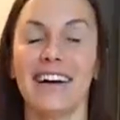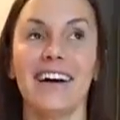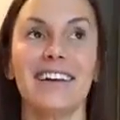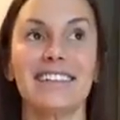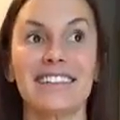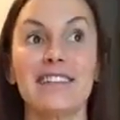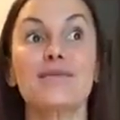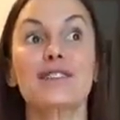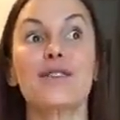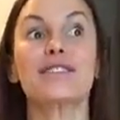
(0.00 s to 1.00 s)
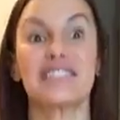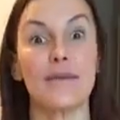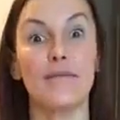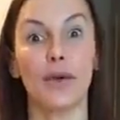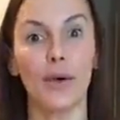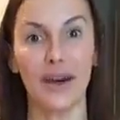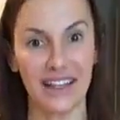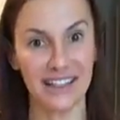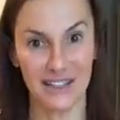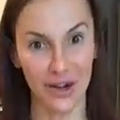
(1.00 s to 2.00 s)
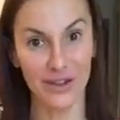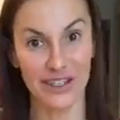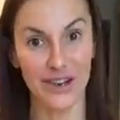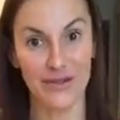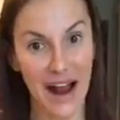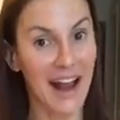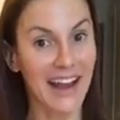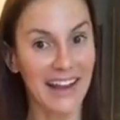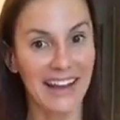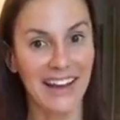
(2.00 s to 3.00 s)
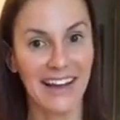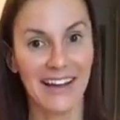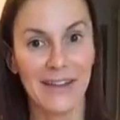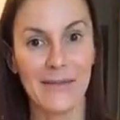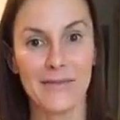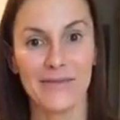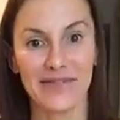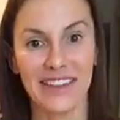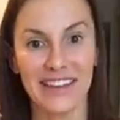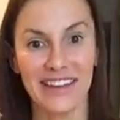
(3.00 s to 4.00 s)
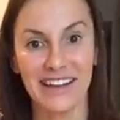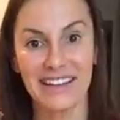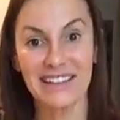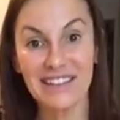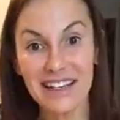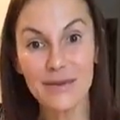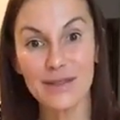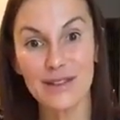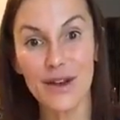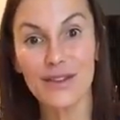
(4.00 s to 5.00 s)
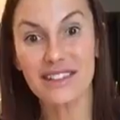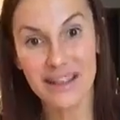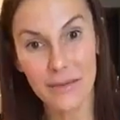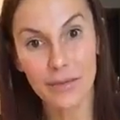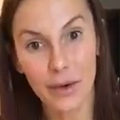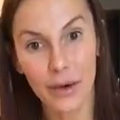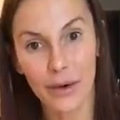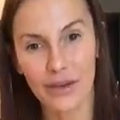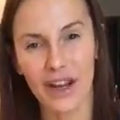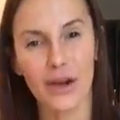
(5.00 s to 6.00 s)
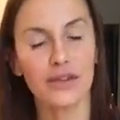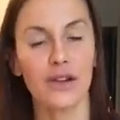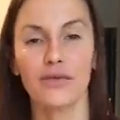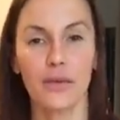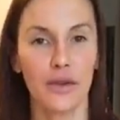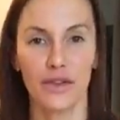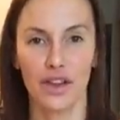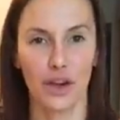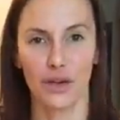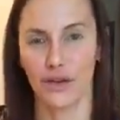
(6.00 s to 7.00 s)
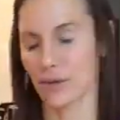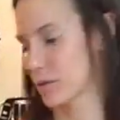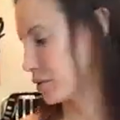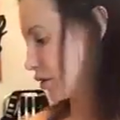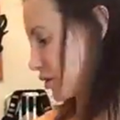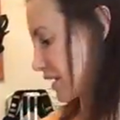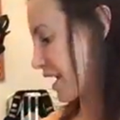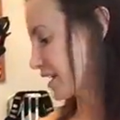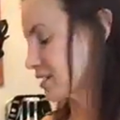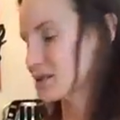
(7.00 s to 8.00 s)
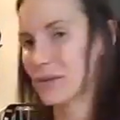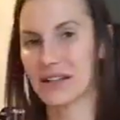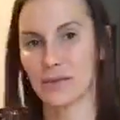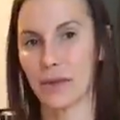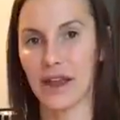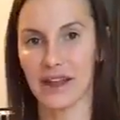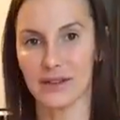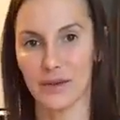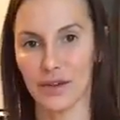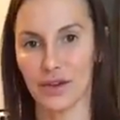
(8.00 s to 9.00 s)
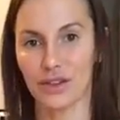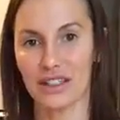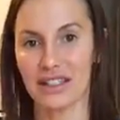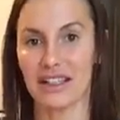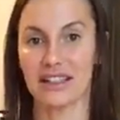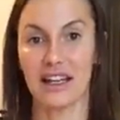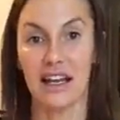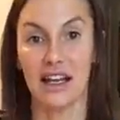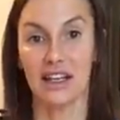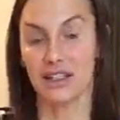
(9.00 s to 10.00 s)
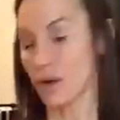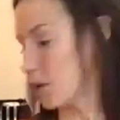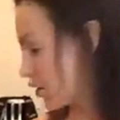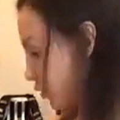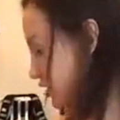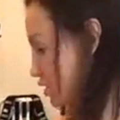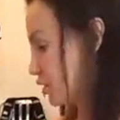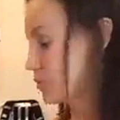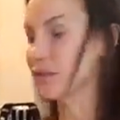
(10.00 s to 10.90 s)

It seems so simple when it's shown to you, right? Seems so simple. No, don't remove the yolk from the boiled egg. It's the best bit. It's where all the goodness is. So what have we done?